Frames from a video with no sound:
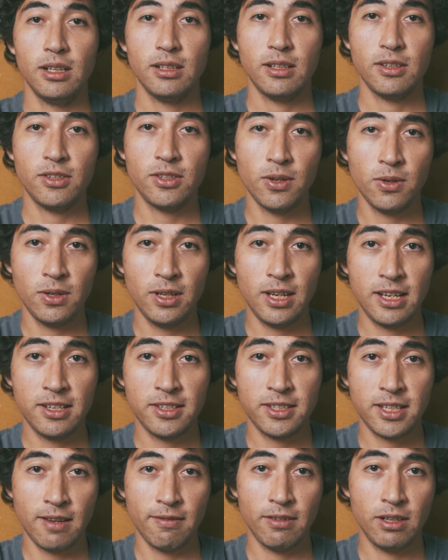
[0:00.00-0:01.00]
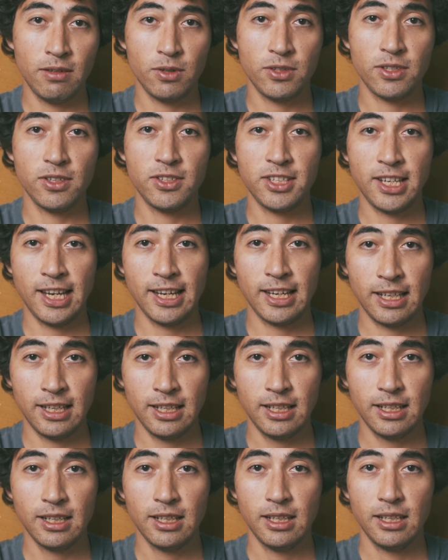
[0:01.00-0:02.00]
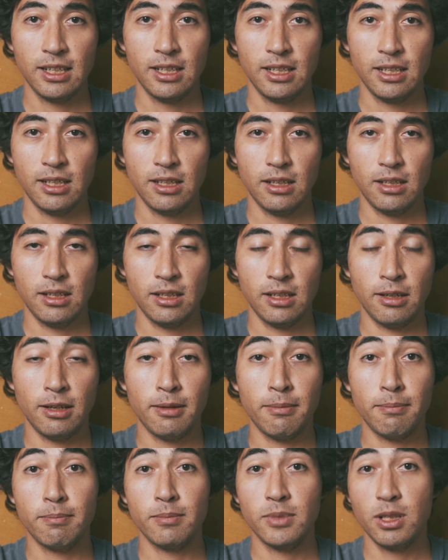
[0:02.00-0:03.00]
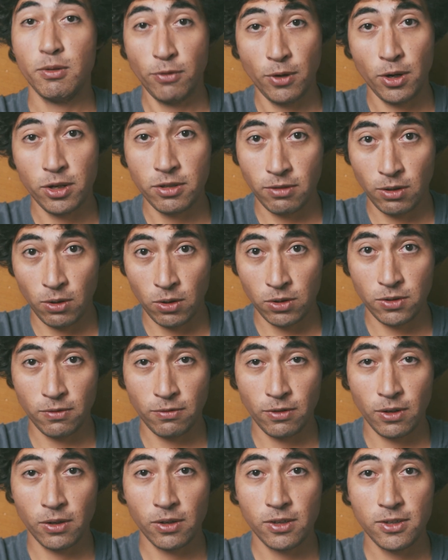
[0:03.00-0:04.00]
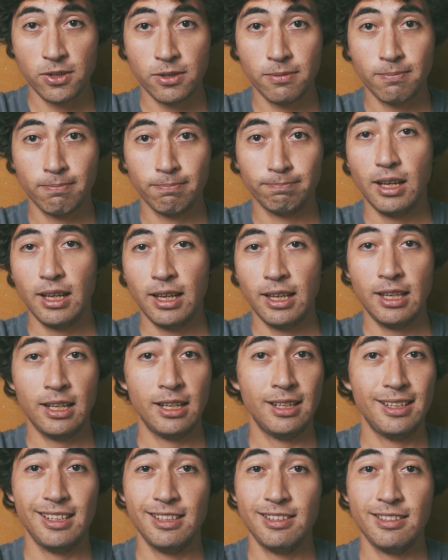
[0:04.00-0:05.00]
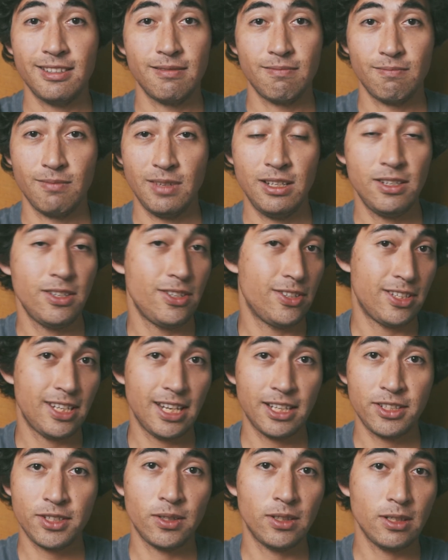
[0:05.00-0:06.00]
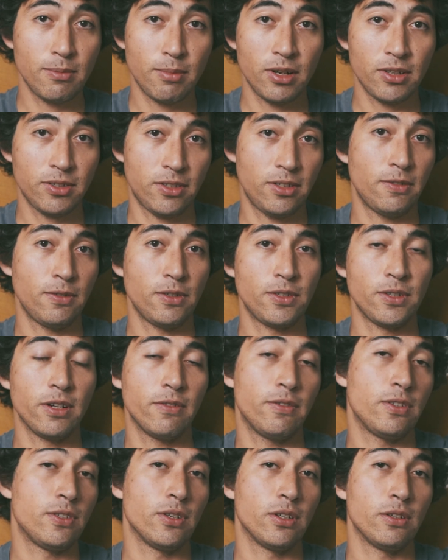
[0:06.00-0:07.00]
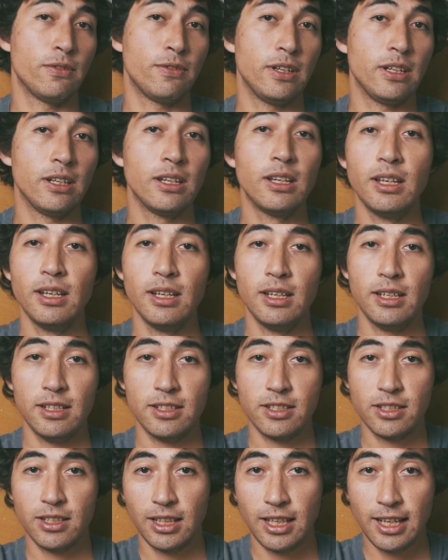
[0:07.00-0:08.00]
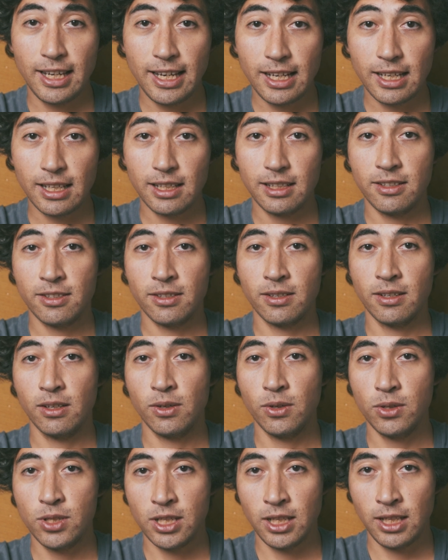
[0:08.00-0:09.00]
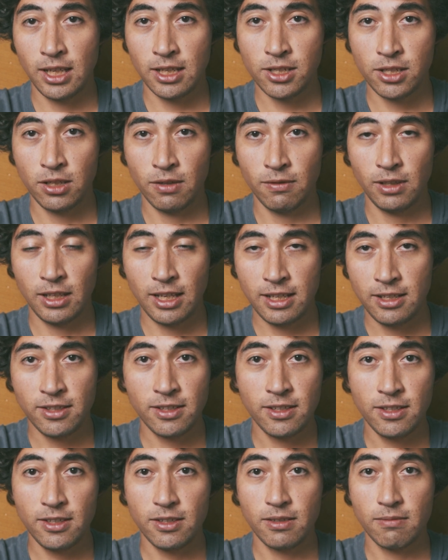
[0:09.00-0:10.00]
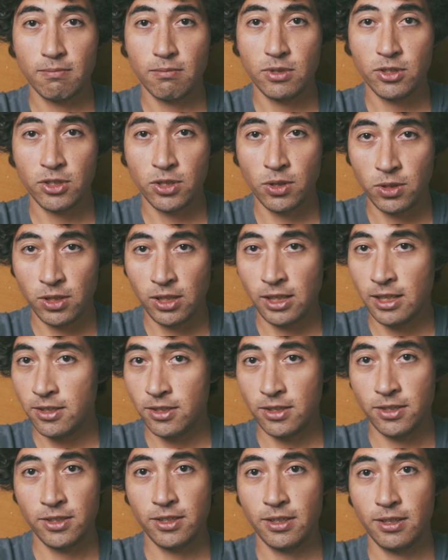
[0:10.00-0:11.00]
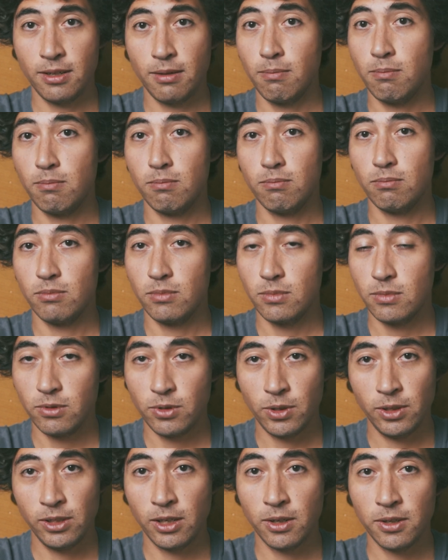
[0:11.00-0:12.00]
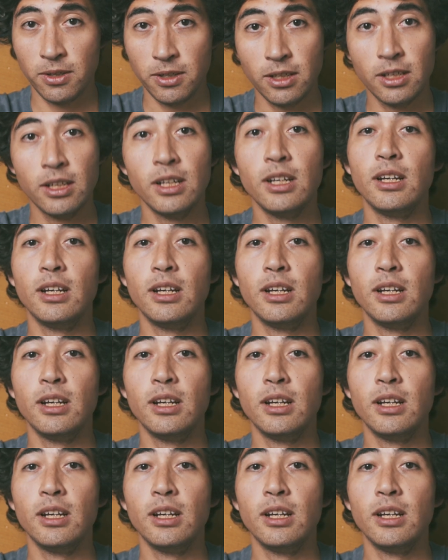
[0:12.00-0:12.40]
The Sony A7 was the second, the first with autofocus, and it just ticks all the boxes for stock photography. It's light, it's got a good selection of lenses. Sony lenses are really good.